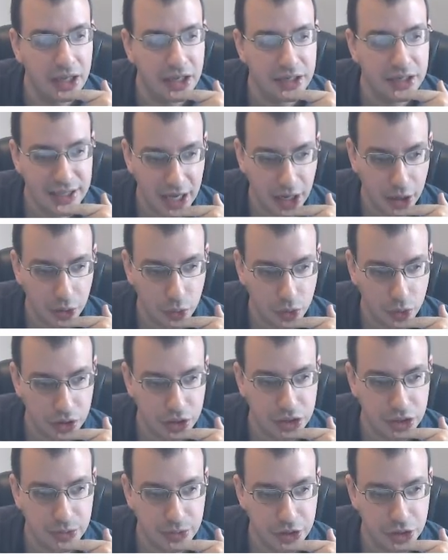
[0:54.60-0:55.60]
downward
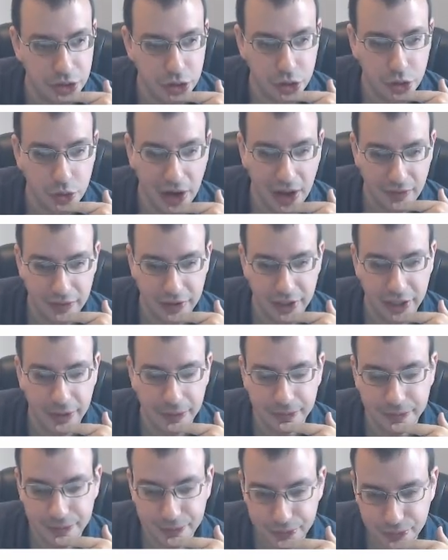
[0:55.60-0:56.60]
because it'll be due to gravity.
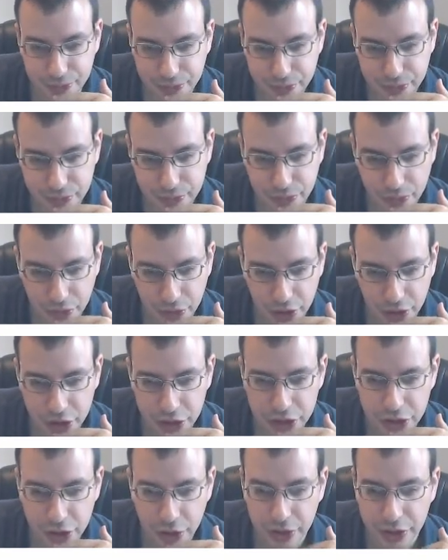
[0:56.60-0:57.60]

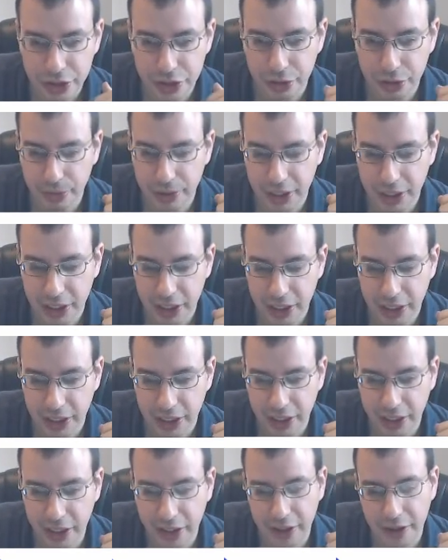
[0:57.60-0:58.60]
So this will be,
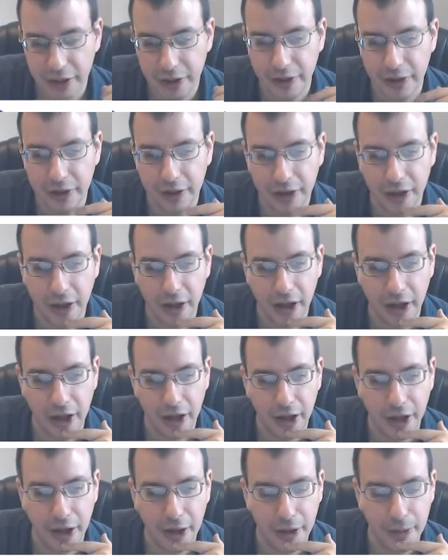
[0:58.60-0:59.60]

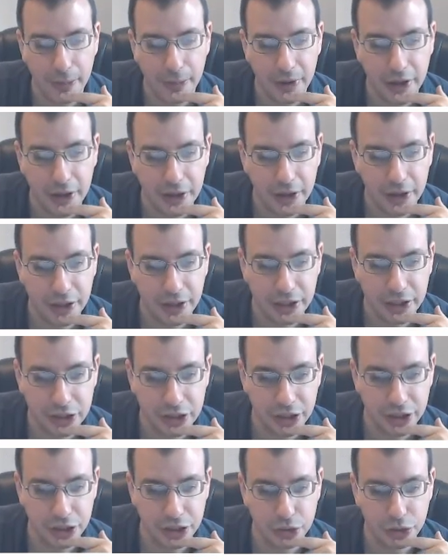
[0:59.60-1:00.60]
um, let's
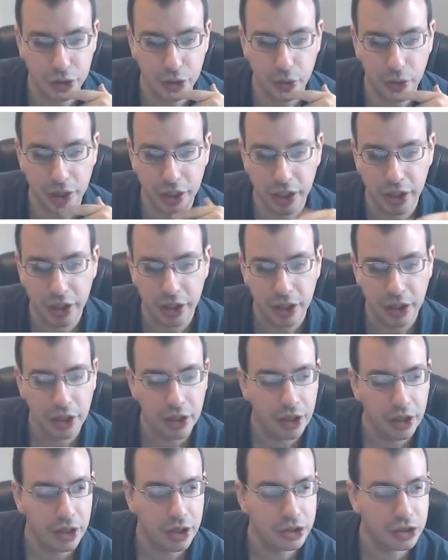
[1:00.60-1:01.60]
look at this real quick.
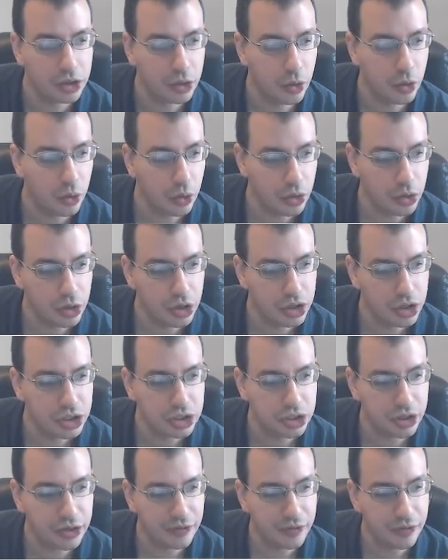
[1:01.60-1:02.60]
So they're just
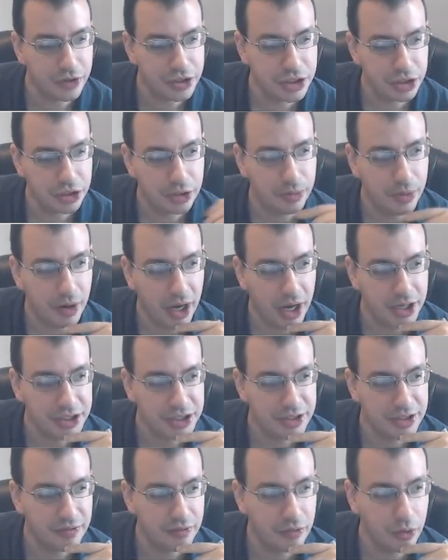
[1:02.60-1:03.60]
looking for zero
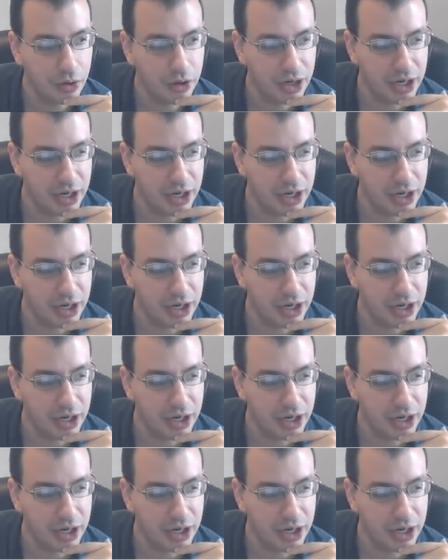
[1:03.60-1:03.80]
positive or